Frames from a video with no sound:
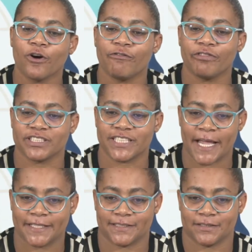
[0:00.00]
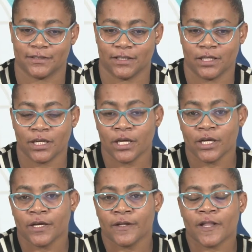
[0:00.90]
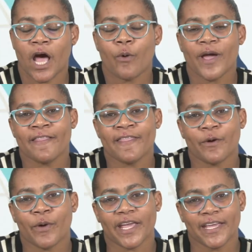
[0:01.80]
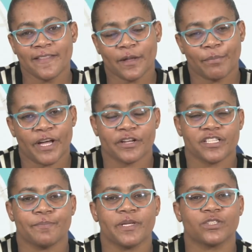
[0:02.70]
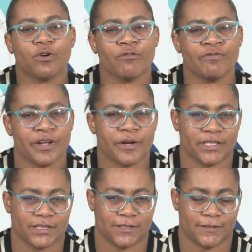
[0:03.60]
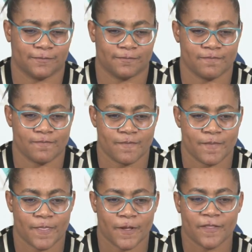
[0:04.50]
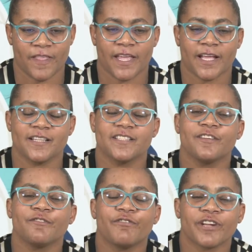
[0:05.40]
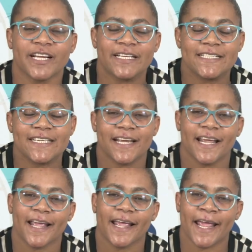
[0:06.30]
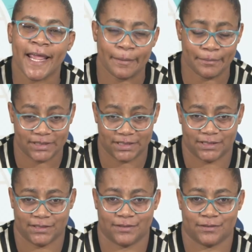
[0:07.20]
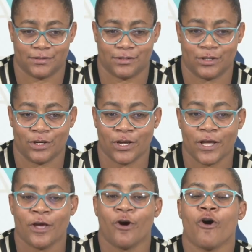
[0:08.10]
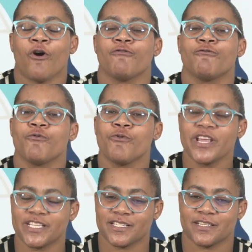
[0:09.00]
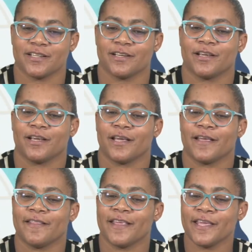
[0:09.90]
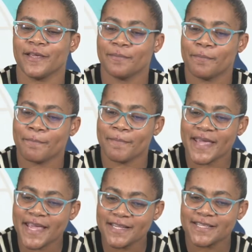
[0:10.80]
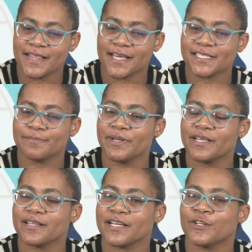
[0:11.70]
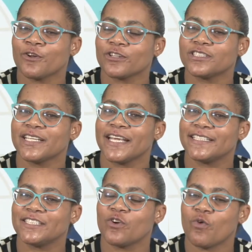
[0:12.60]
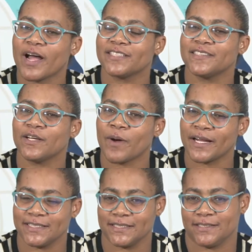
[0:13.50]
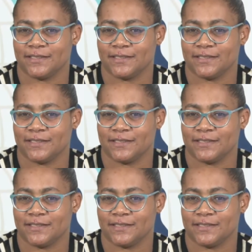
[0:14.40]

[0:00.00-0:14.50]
of Versailles. Now when they were in the Paris Peace Conference, they had different aims, of which they made this Big 3 not getting what they wanted.